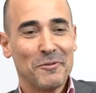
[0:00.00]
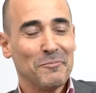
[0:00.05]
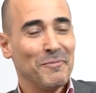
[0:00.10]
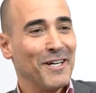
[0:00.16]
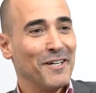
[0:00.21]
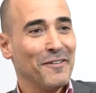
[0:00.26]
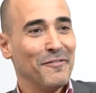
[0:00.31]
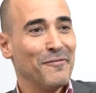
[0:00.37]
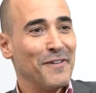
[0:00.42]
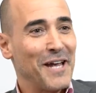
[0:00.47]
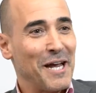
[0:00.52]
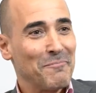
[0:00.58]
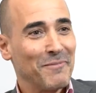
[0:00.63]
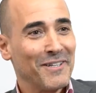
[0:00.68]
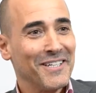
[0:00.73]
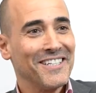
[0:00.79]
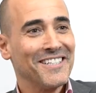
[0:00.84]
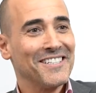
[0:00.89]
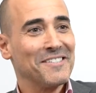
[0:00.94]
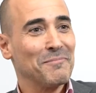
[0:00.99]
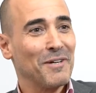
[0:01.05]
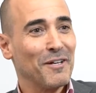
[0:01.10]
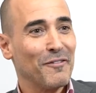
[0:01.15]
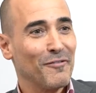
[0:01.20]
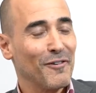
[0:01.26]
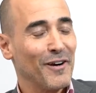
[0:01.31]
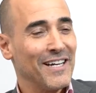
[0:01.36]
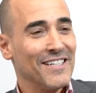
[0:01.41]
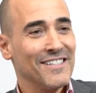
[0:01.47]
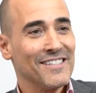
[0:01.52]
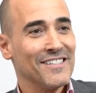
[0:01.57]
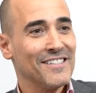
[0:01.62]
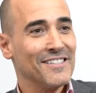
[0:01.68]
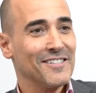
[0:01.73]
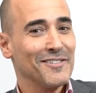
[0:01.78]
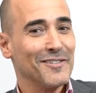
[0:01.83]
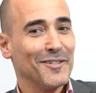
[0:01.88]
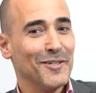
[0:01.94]
my family is, my friends,
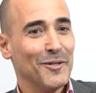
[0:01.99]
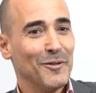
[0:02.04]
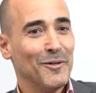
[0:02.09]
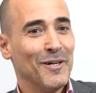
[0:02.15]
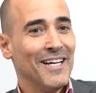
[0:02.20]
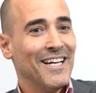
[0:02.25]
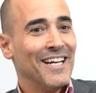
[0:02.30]
and so